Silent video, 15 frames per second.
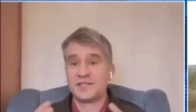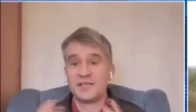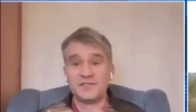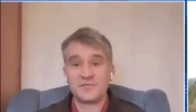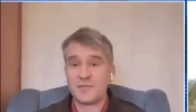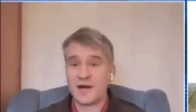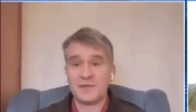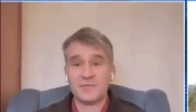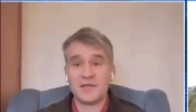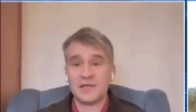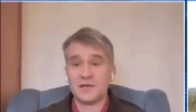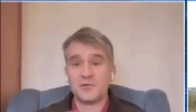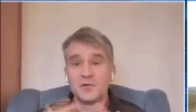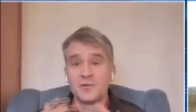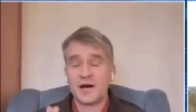conceived by
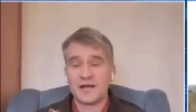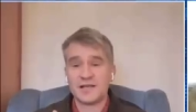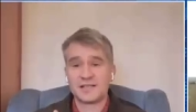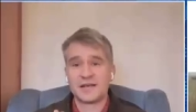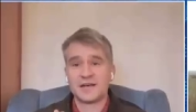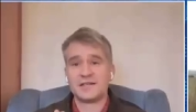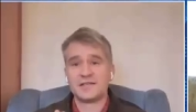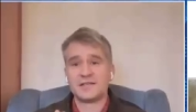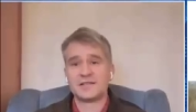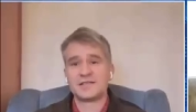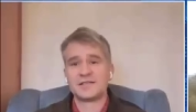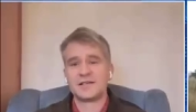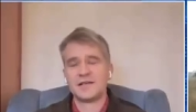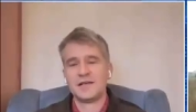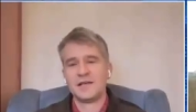me or by
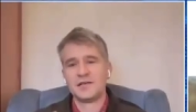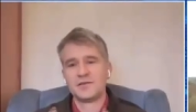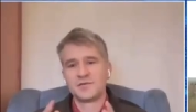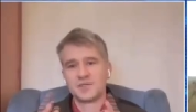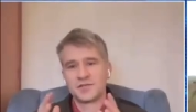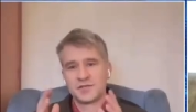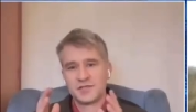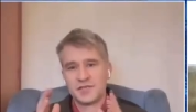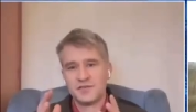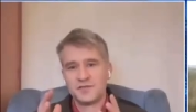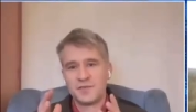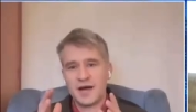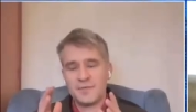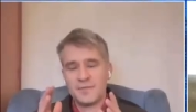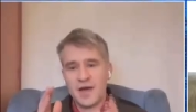scientists. It was
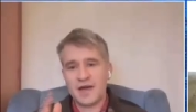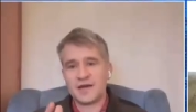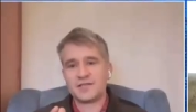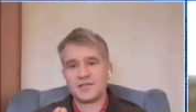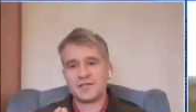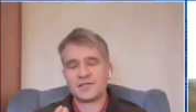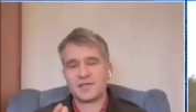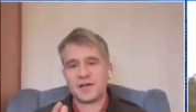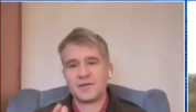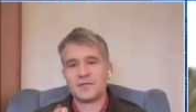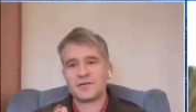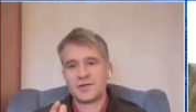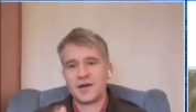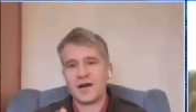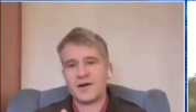conceived by managers
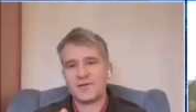on the